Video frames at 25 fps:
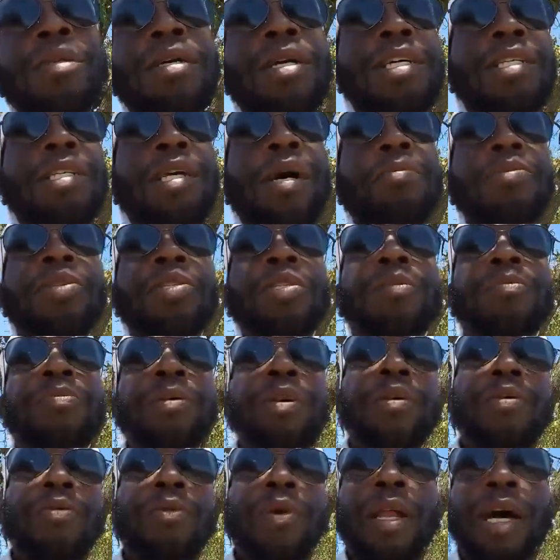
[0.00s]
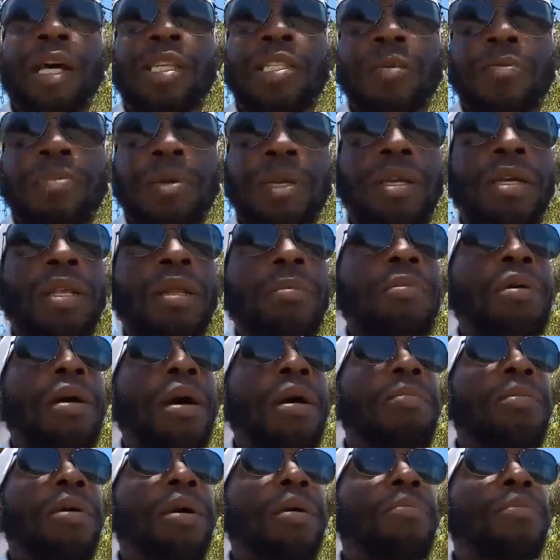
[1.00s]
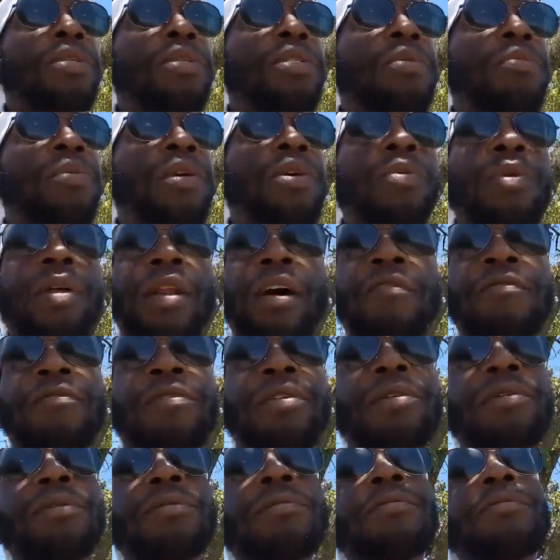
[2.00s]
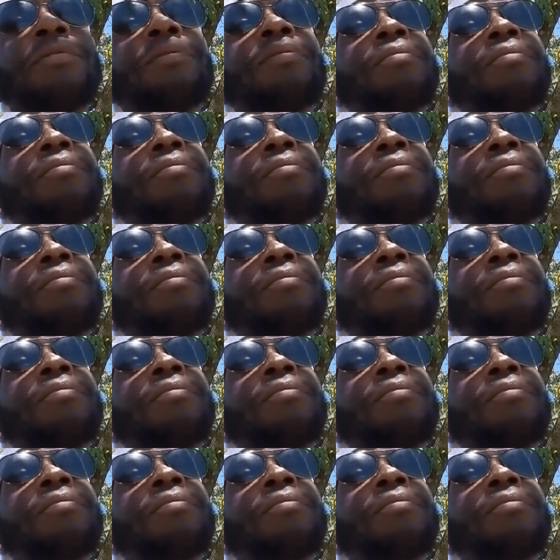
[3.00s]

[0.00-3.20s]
Because I'm going to speak what I speak. I'm going to speak what I feel.